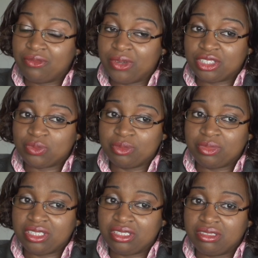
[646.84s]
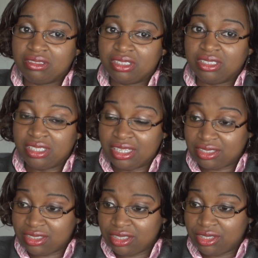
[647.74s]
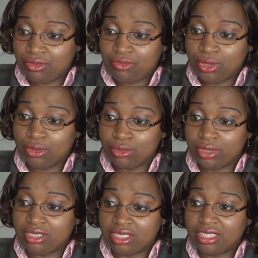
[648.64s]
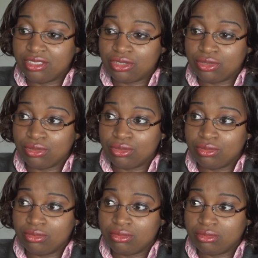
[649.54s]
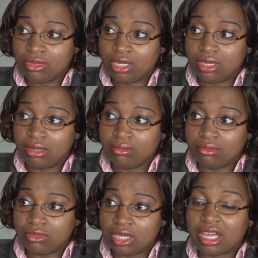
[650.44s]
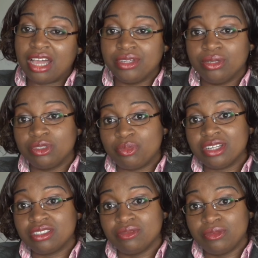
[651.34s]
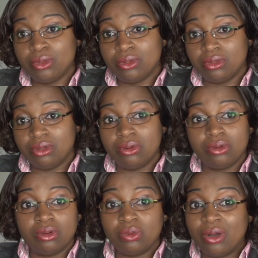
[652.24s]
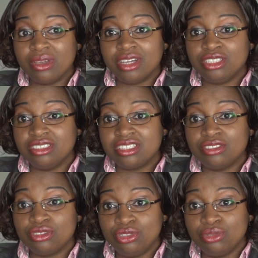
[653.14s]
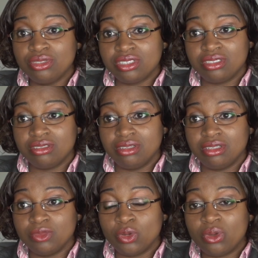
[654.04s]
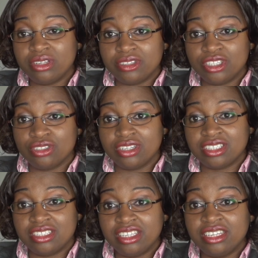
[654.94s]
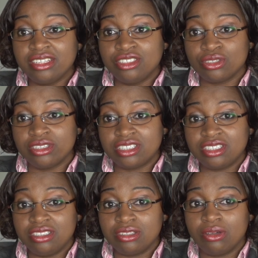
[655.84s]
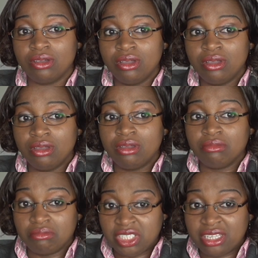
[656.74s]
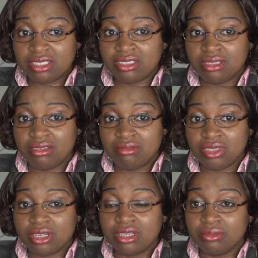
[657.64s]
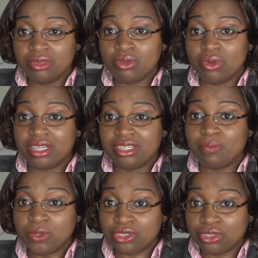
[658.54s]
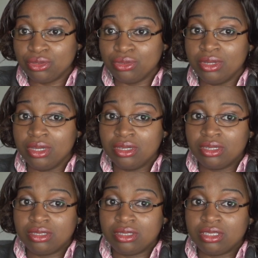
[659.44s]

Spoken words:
advice would be, yes, if you intend to carry on with the practice of law, or however you intend to use your qualification as an English solicitor, yes, you can go ahead and pursue the